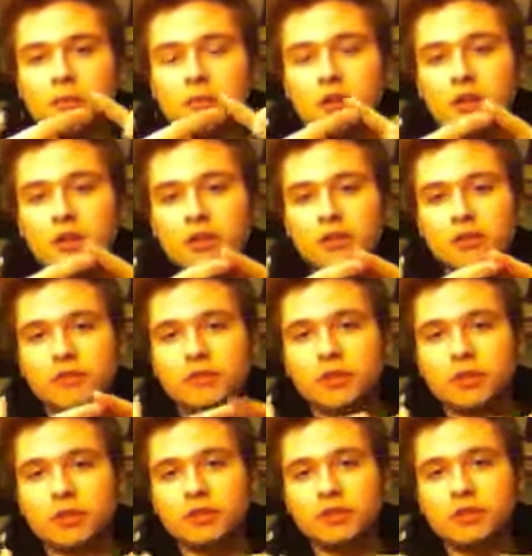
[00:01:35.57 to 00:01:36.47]
Mirror
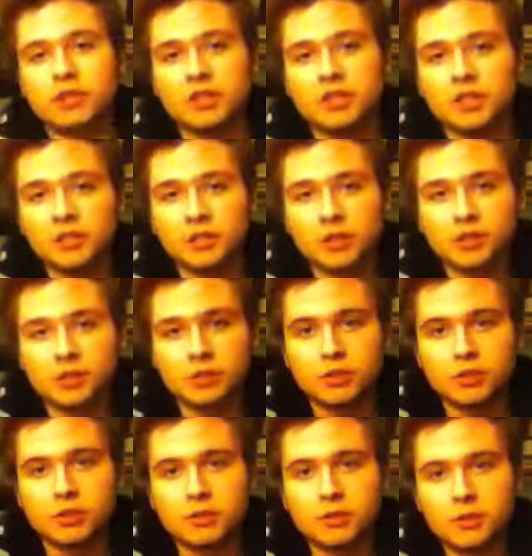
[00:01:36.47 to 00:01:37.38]
Force, and
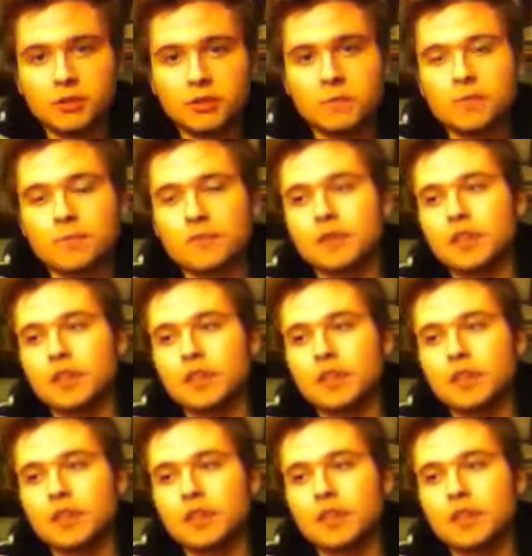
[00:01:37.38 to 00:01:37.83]
Torrential Tribute.